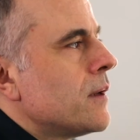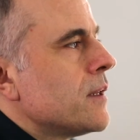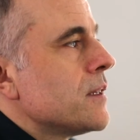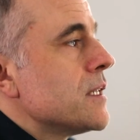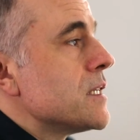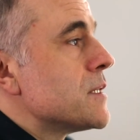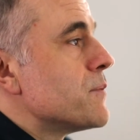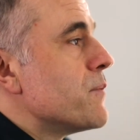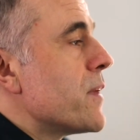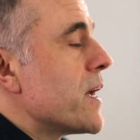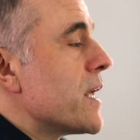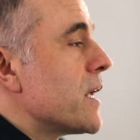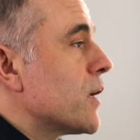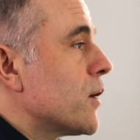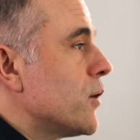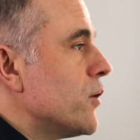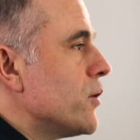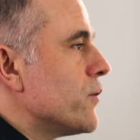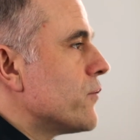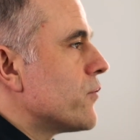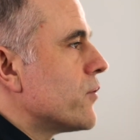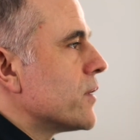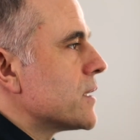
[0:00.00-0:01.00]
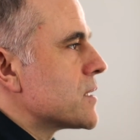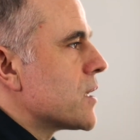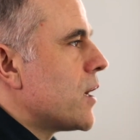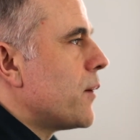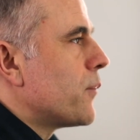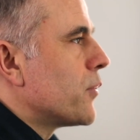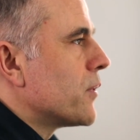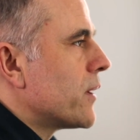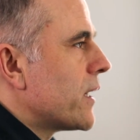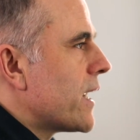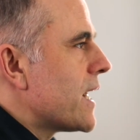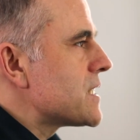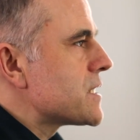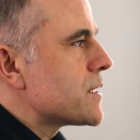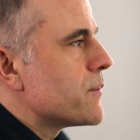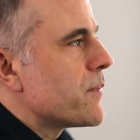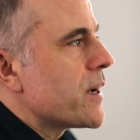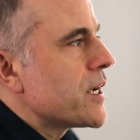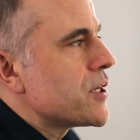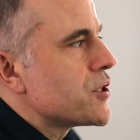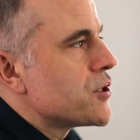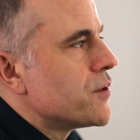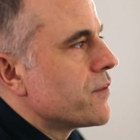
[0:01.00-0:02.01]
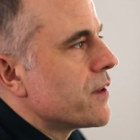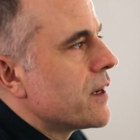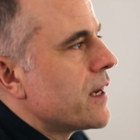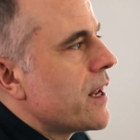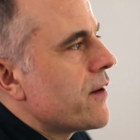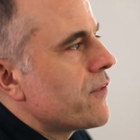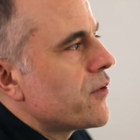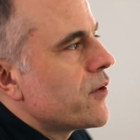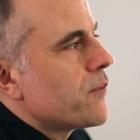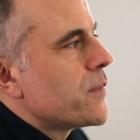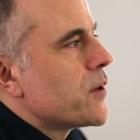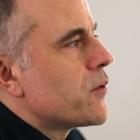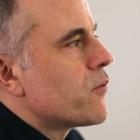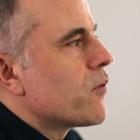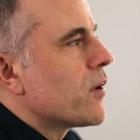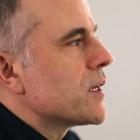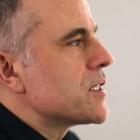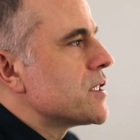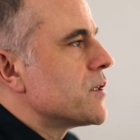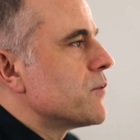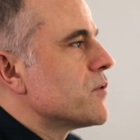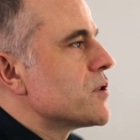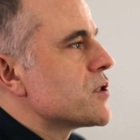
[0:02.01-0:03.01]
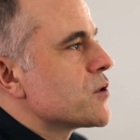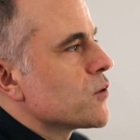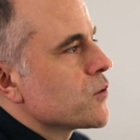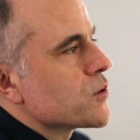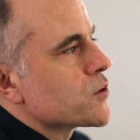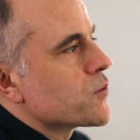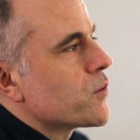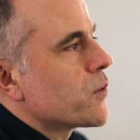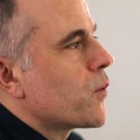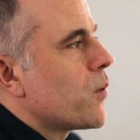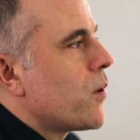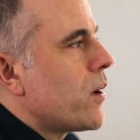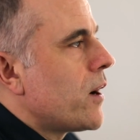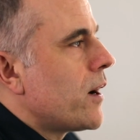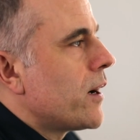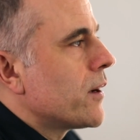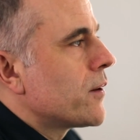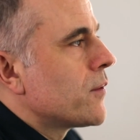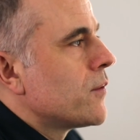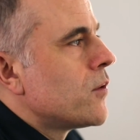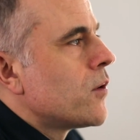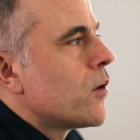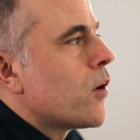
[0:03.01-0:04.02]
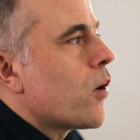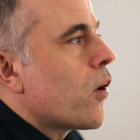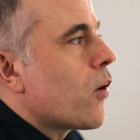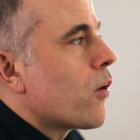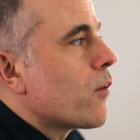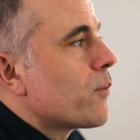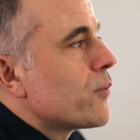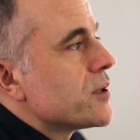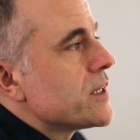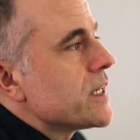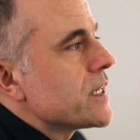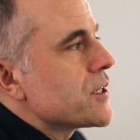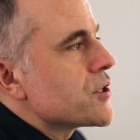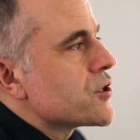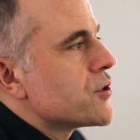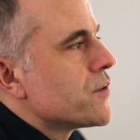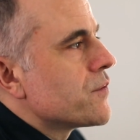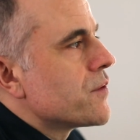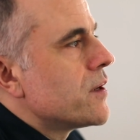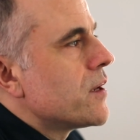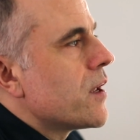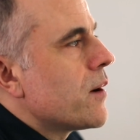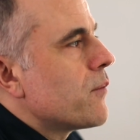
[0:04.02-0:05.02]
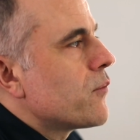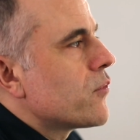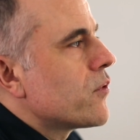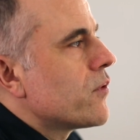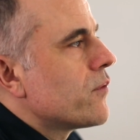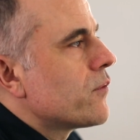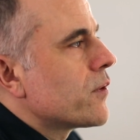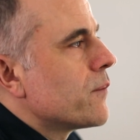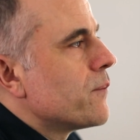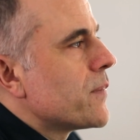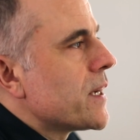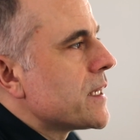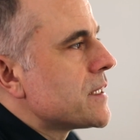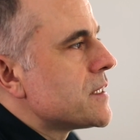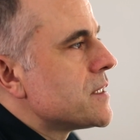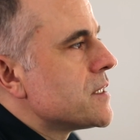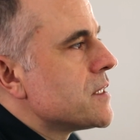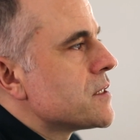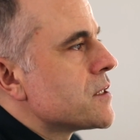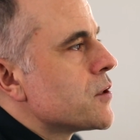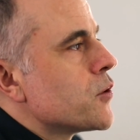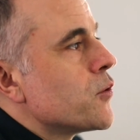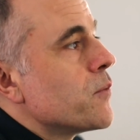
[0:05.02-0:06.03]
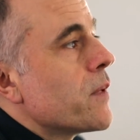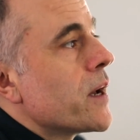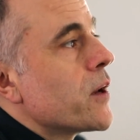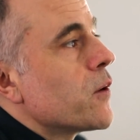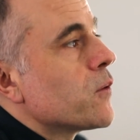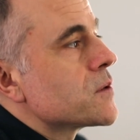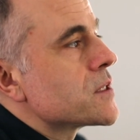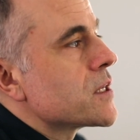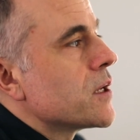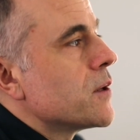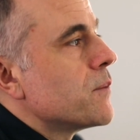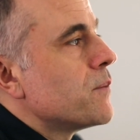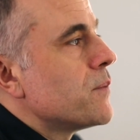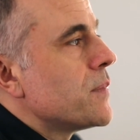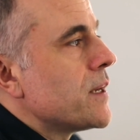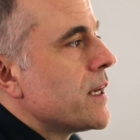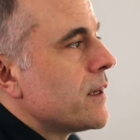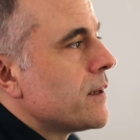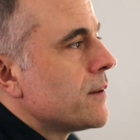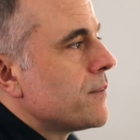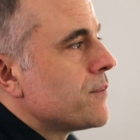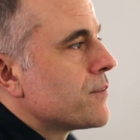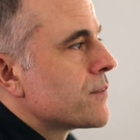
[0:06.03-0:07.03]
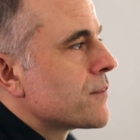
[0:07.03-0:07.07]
This may include, for example, an estimation of the level of bid writing resource required, or a prediction of the number of competitors who may also bid.